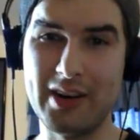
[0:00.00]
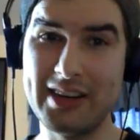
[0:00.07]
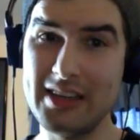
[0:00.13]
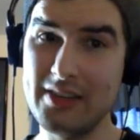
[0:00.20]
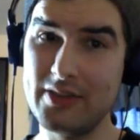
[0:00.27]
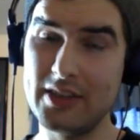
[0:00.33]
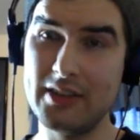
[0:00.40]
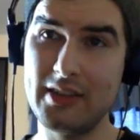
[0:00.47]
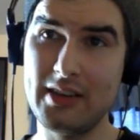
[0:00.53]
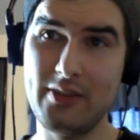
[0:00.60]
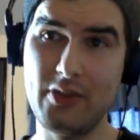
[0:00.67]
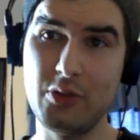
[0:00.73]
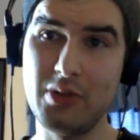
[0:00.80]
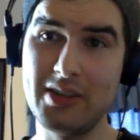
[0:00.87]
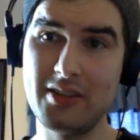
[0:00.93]
And even
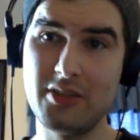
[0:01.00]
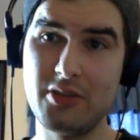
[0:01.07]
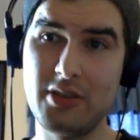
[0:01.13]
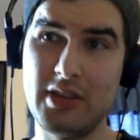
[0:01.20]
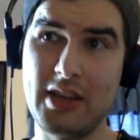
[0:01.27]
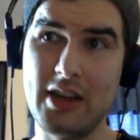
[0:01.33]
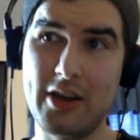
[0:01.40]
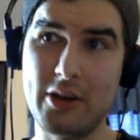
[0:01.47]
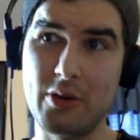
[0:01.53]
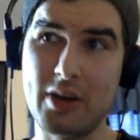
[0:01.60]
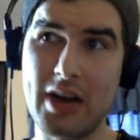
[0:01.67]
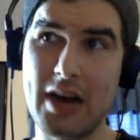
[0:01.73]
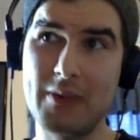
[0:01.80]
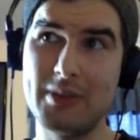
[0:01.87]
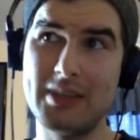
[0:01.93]
if you listen to the audio
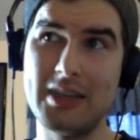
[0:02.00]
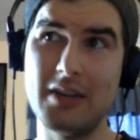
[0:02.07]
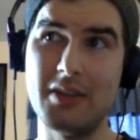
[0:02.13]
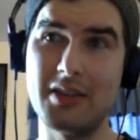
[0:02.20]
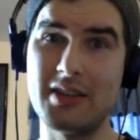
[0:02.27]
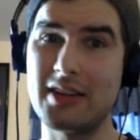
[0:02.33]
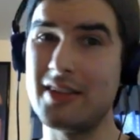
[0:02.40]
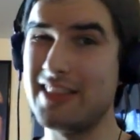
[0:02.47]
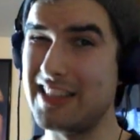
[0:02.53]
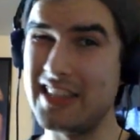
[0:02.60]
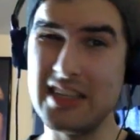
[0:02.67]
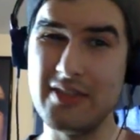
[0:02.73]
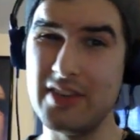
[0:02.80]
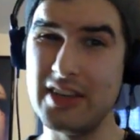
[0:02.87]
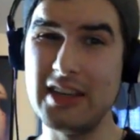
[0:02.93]
commentaries, like on the
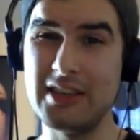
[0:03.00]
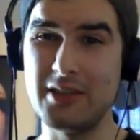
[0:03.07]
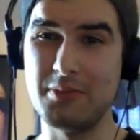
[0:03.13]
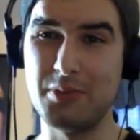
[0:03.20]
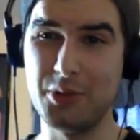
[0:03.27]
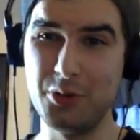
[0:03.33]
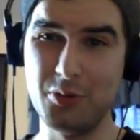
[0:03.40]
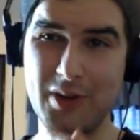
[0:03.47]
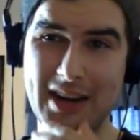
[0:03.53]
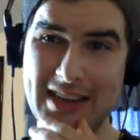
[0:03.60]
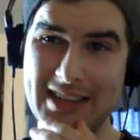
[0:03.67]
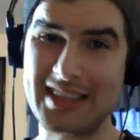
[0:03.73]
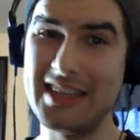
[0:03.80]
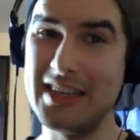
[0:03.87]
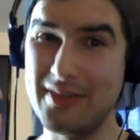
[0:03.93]
DVDs and
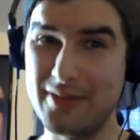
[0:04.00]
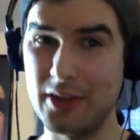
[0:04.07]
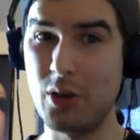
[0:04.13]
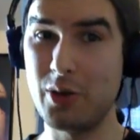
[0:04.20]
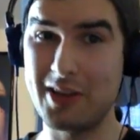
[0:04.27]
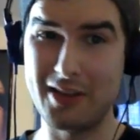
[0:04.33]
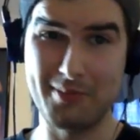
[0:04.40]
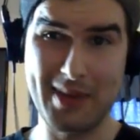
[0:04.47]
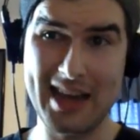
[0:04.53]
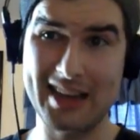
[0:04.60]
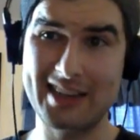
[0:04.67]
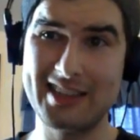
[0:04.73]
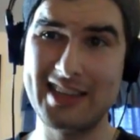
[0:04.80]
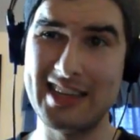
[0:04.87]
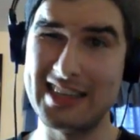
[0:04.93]
Blu-rays, he even looking
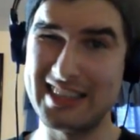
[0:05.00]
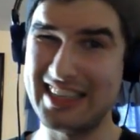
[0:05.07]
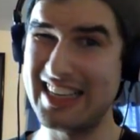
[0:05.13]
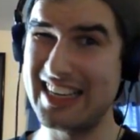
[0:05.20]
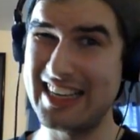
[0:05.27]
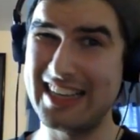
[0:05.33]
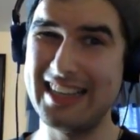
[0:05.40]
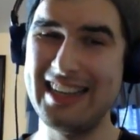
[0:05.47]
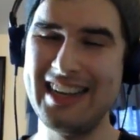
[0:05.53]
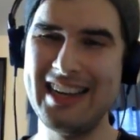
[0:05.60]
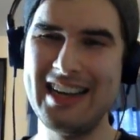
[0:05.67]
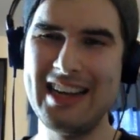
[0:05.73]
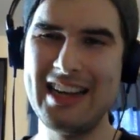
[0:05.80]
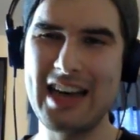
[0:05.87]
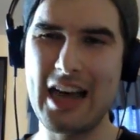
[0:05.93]
back says, yeah,
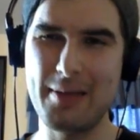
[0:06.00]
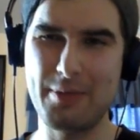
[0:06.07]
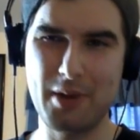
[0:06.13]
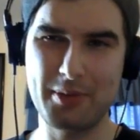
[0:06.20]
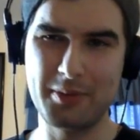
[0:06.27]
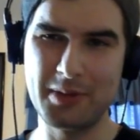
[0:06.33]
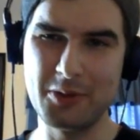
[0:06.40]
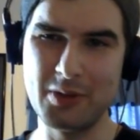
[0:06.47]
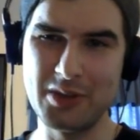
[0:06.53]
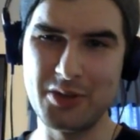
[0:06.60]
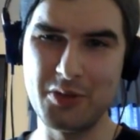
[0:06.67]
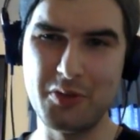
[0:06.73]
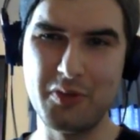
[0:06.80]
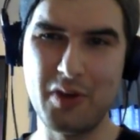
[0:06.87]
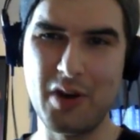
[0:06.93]
I probably went
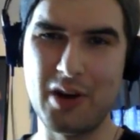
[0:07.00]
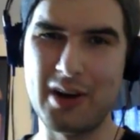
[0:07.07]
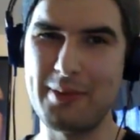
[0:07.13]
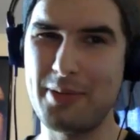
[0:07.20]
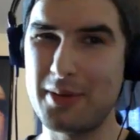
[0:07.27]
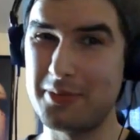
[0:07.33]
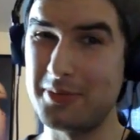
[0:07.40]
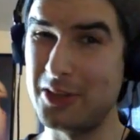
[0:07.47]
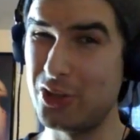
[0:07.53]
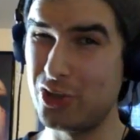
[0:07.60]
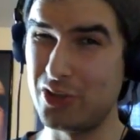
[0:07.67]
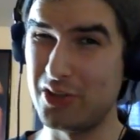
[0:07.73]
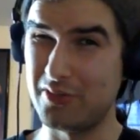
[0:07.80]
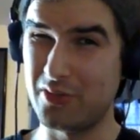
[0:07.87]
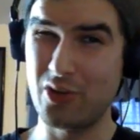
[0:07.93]
too far. I probably
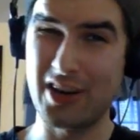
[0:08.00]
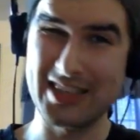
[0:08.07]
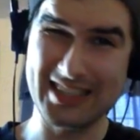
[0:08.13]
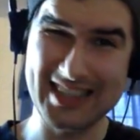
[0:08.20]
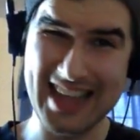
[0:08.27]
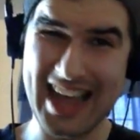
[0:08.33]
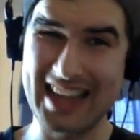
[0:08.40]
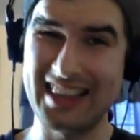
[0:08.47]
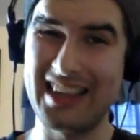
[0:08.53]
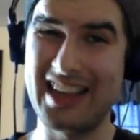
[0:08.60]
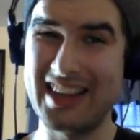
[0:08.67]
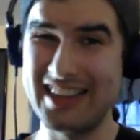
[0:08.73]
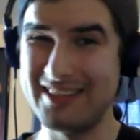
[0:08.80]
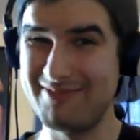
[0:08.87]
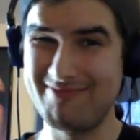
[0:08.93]
shouldn't have crossed that
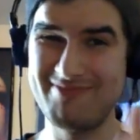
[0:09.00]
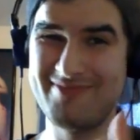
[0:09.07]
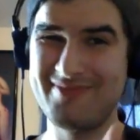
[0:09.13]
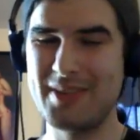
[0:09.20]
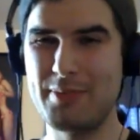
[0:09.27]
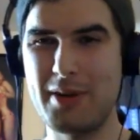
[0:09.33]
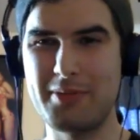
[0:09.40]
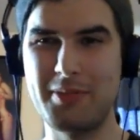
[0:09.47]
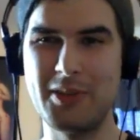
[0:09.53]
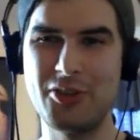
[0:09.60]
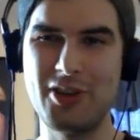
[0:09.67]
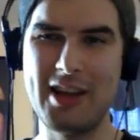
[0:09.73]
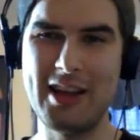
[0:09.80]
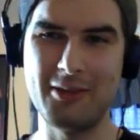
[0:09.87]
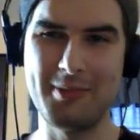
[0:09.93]
line. Probably
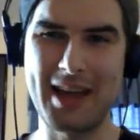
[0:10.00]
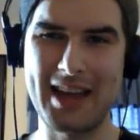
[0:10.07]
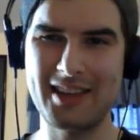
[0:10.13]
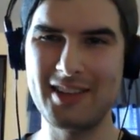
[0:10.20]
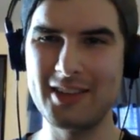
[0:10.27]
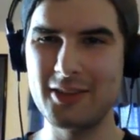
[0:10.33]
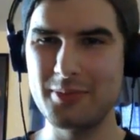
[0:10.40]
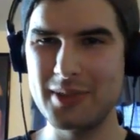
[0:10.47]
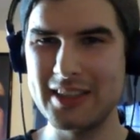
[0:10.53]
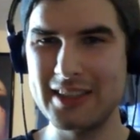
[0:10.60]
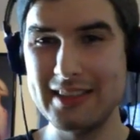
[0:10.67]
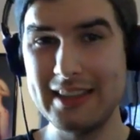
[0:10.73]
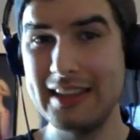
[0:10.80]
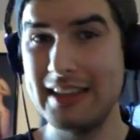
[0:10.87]
should have held back a little bit.